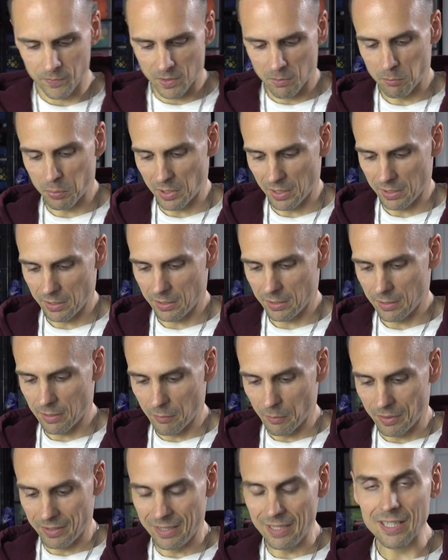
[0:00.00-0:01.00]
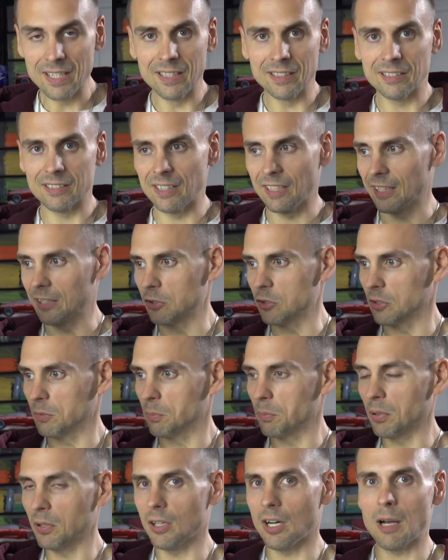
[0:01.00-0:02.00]
But with this, I could just
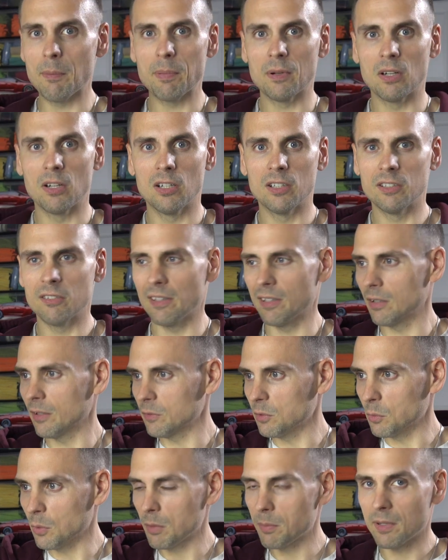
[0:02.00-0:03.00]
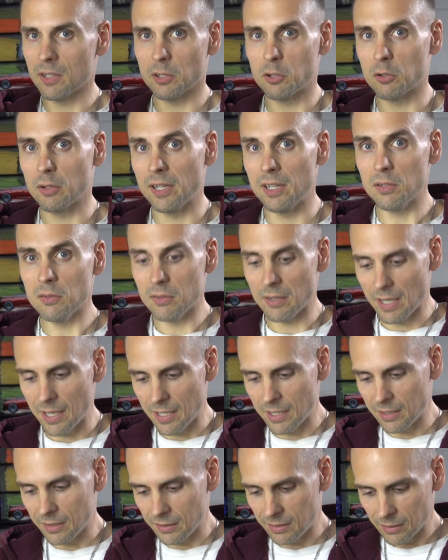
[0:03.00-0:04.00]
plop it on there. I don't have to worry about a cradle,
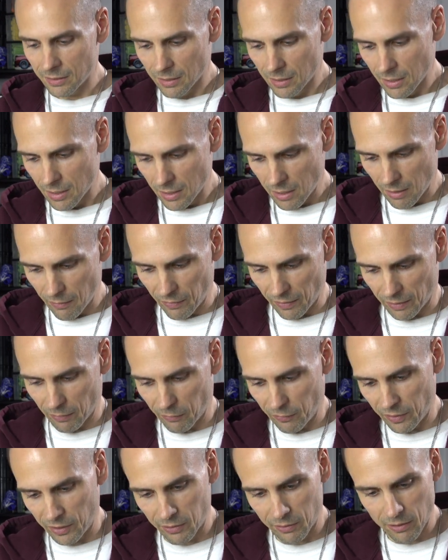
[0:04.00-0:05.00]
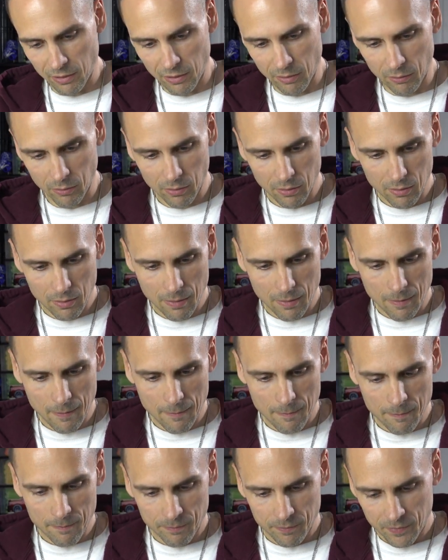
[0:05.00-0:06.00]
and if I could figure out
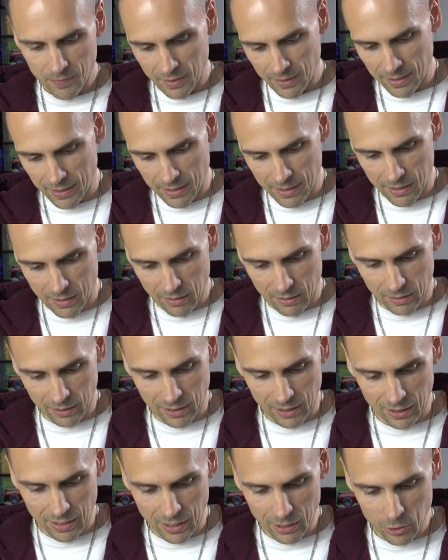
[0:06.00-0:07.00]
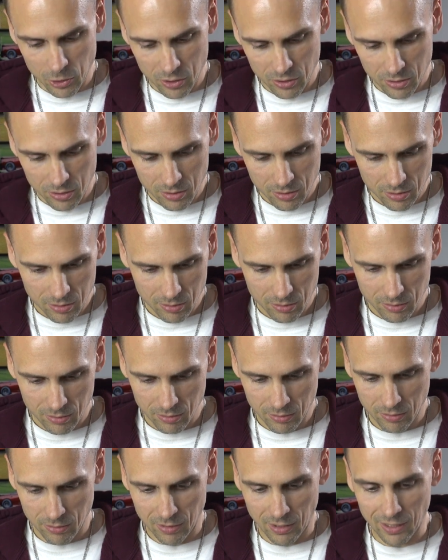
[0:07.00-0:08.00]
the connection
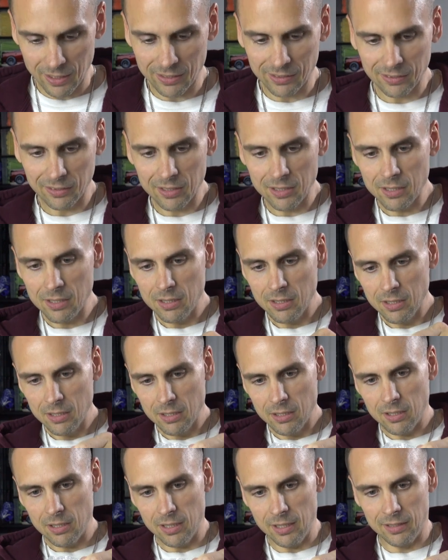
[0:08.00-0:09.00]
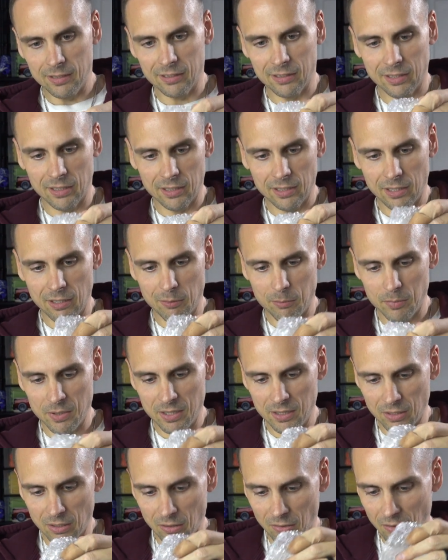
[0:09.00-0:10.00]
nicely, it's gonna give
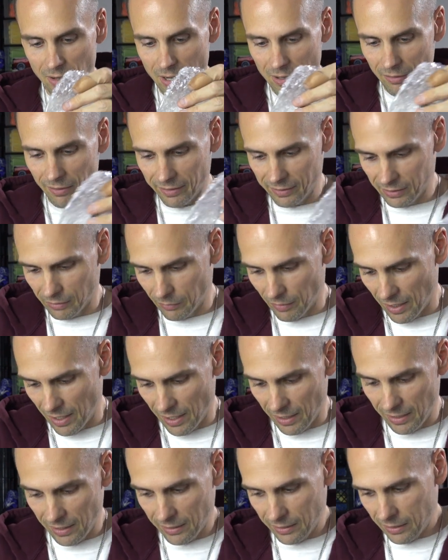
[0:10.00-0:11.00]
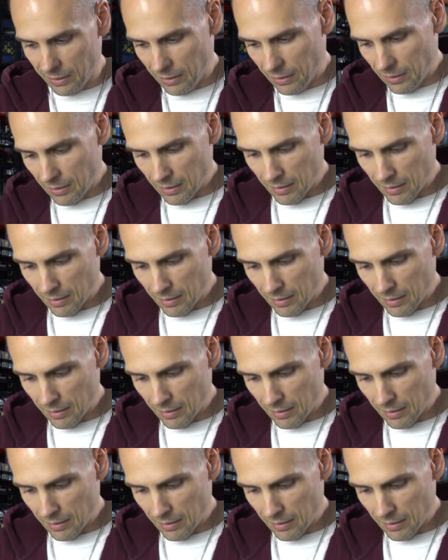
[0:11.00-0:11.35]
me a lot less of a headache.